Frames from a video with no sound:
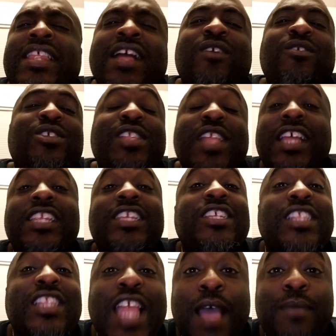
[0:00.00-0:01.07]
Now, it's not
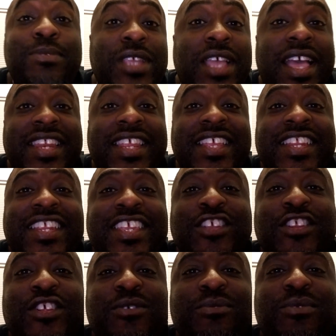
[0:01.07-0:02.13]
as lopsided,
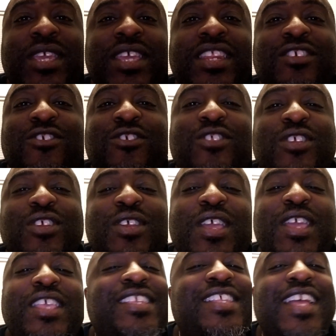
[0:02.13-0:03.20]
you know what I mean?
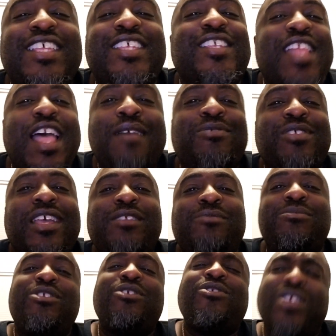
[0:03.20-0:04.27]
It's not as
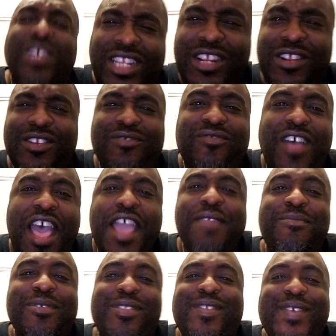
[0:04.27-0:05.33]
lopsided, but there's a clear
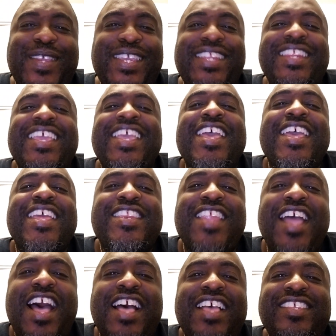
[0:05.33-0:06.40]
divide between
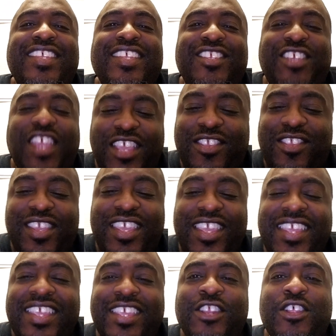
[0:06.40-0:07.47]
Nas and
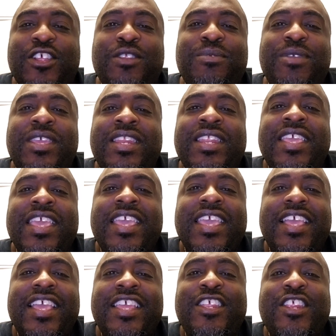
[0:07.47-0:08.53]
Jay-Z, you know what I mean?
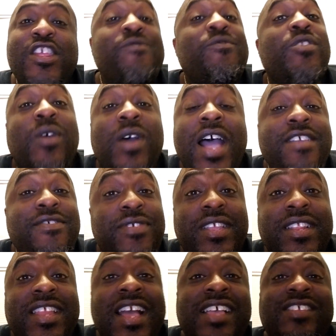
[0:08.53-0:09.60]
And even though I
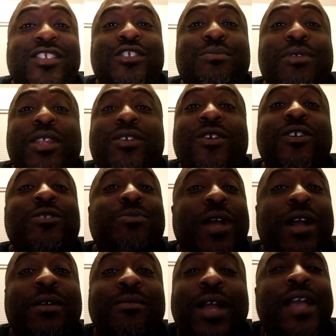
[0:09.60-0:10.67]
think Nas is a better artist,
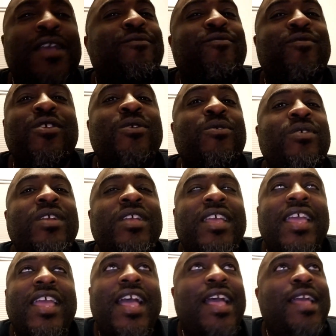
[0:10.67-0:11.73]
but
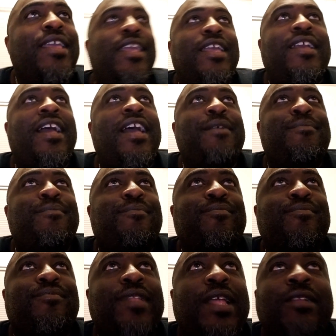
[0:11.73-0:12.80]
I'm
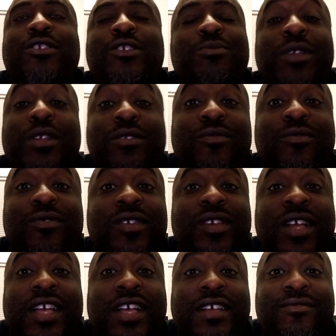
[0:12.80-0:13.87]
just being
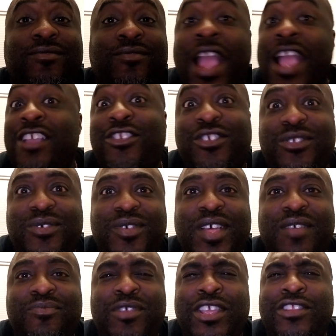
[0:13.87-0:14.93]
rational.
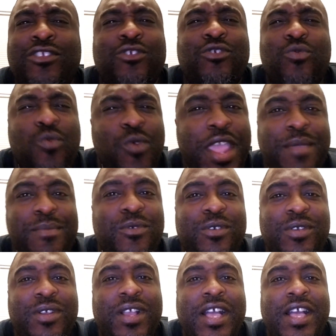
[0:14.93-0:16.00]
I'm like, there's way
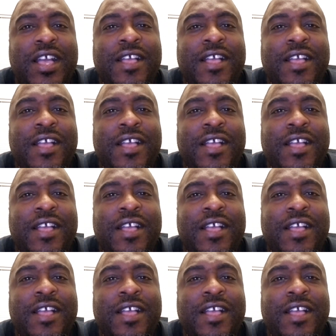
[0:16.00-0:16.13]
more,